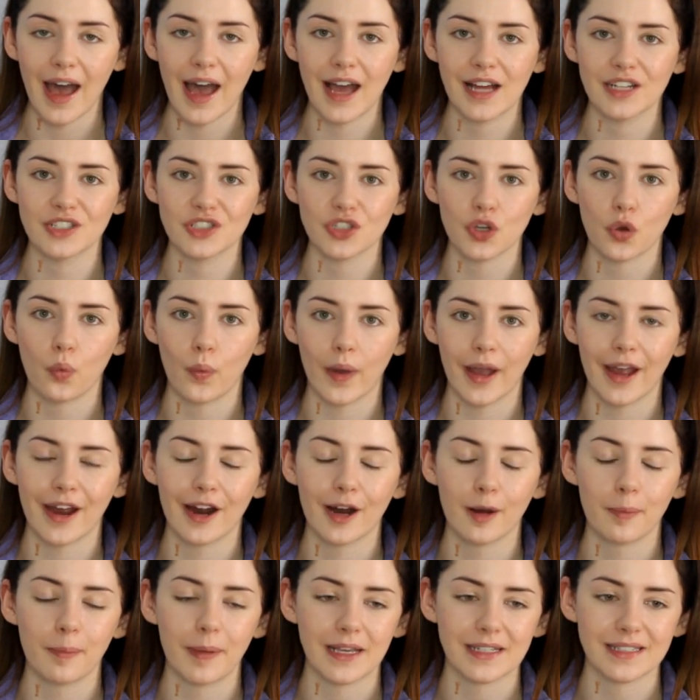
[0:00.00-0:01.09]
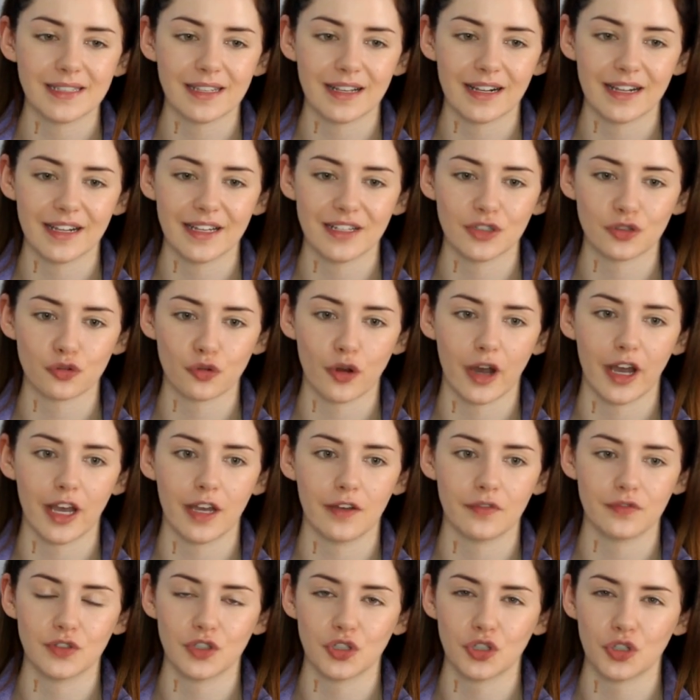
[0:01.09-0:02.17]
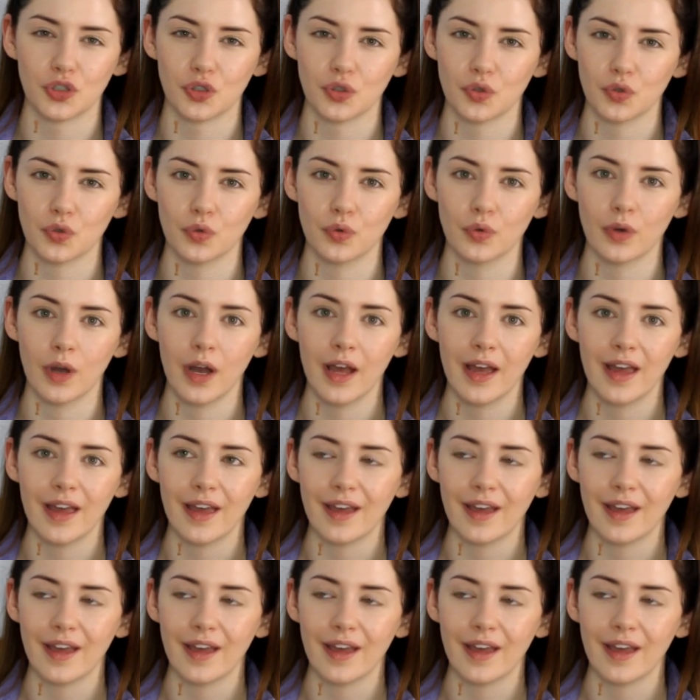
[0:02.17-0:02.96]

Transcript: And Aware basically strive to